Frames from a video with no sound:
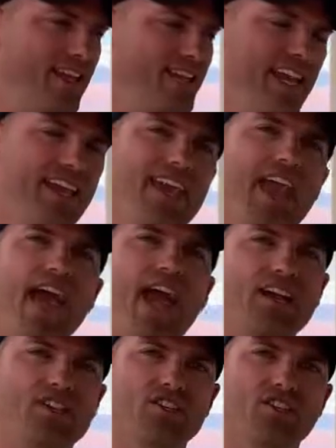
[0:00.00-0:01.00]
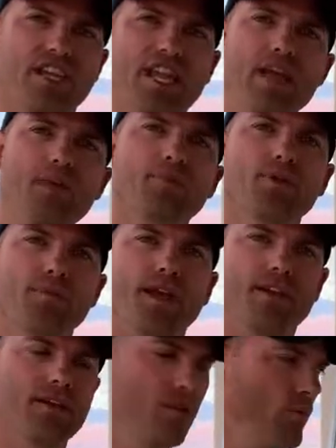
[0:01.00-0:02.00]
and take action,
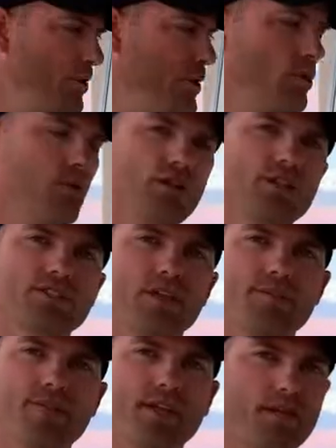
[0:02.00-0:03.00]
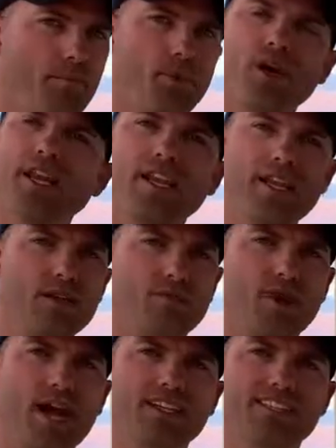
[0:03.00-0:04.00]
implement. When you learn something, put it into
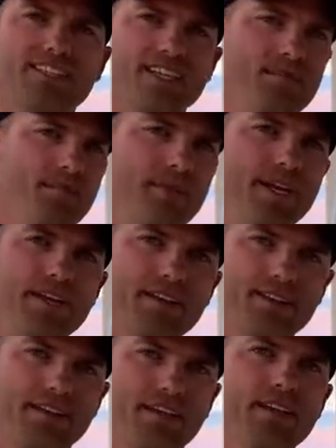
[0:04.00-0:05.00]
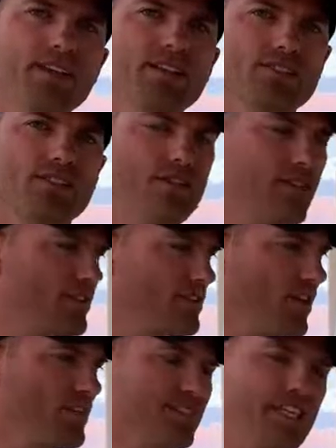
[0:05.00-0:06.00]
practice immediately so that you can
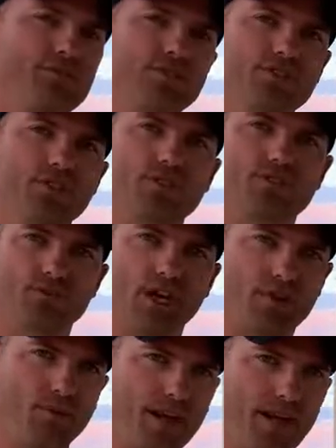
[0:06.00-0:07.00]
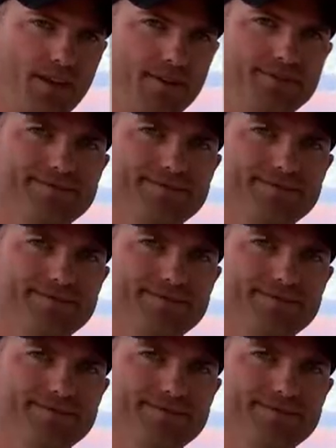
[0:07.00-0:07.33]
start seeing results right away.